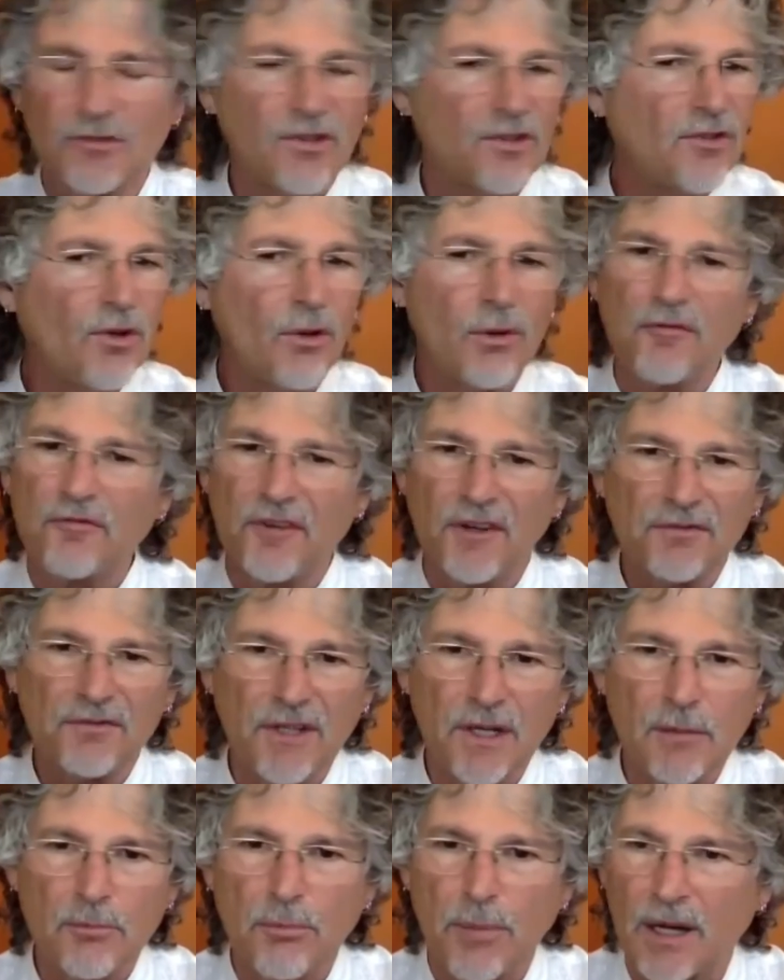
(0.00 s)
It's only
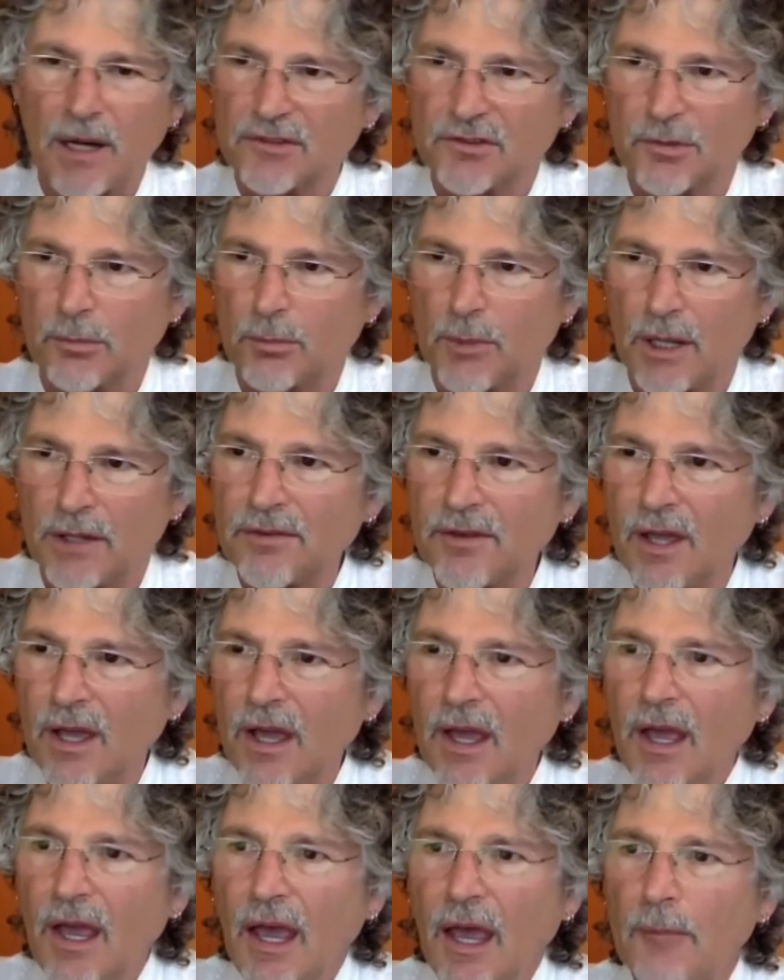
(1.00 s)
$15 a month,
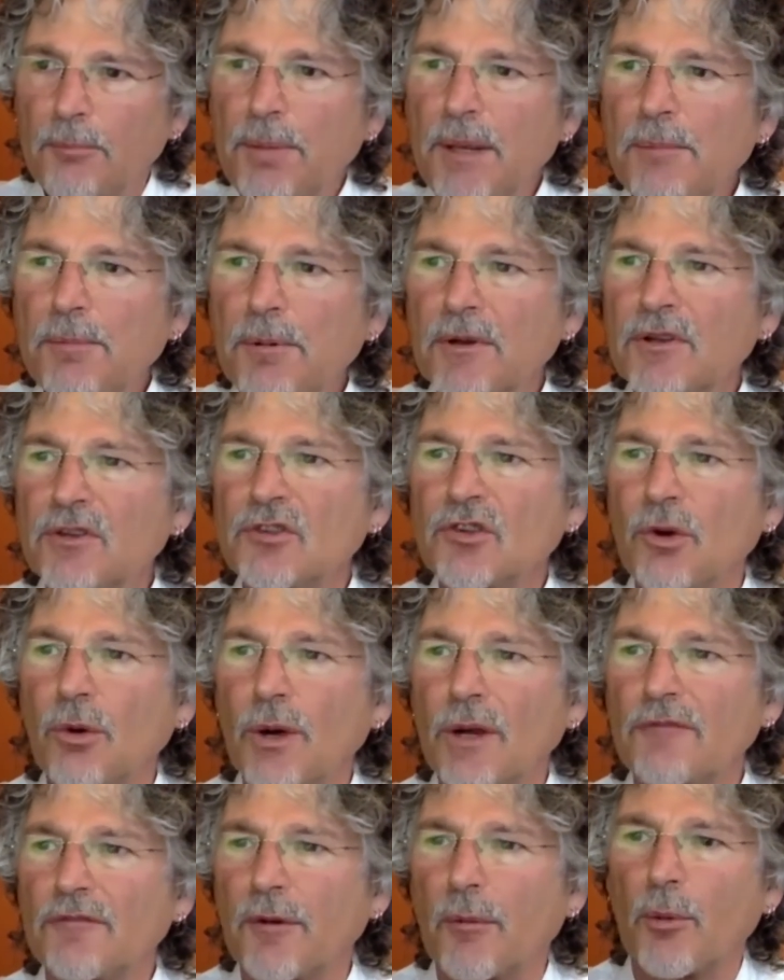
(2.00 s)
and people can
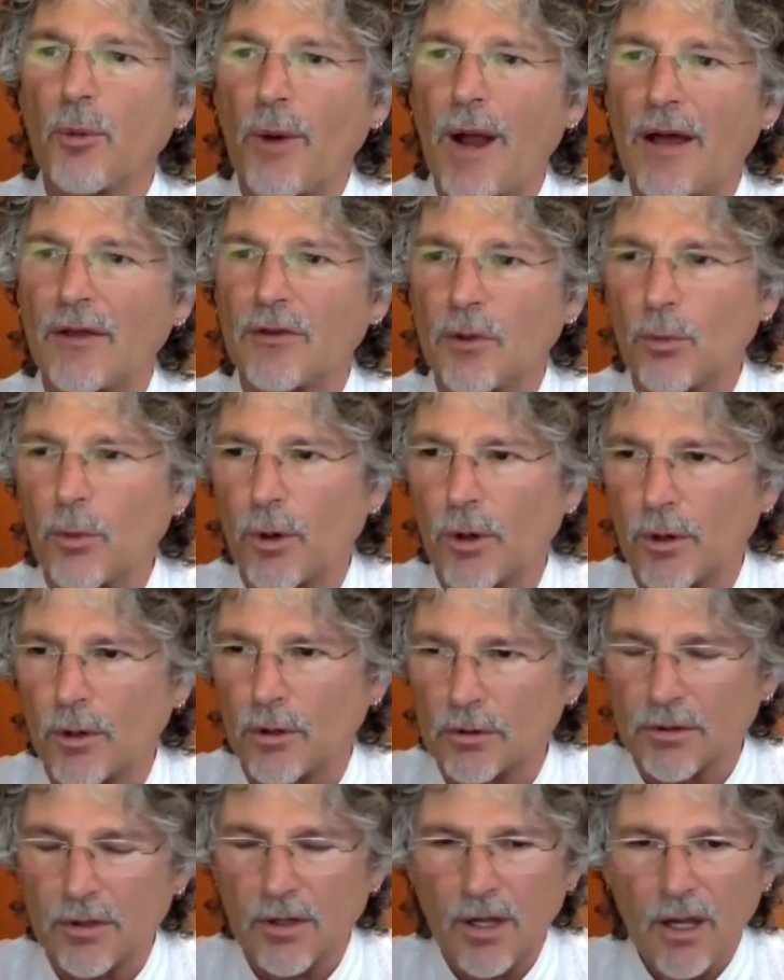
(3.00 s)
join from around the
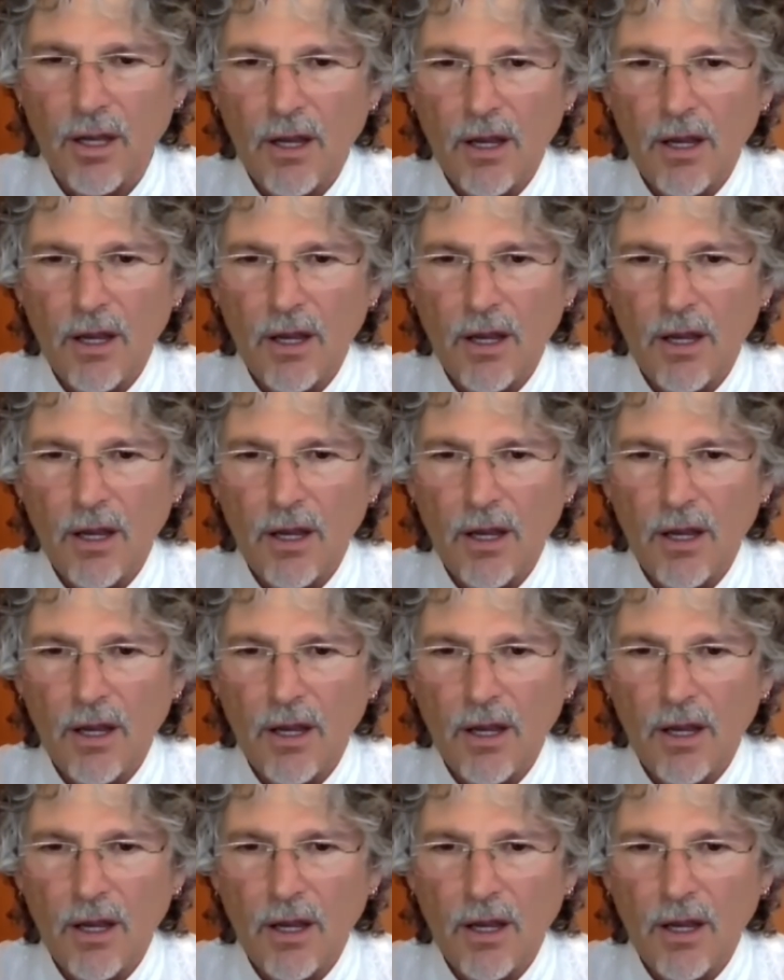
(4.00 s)
world.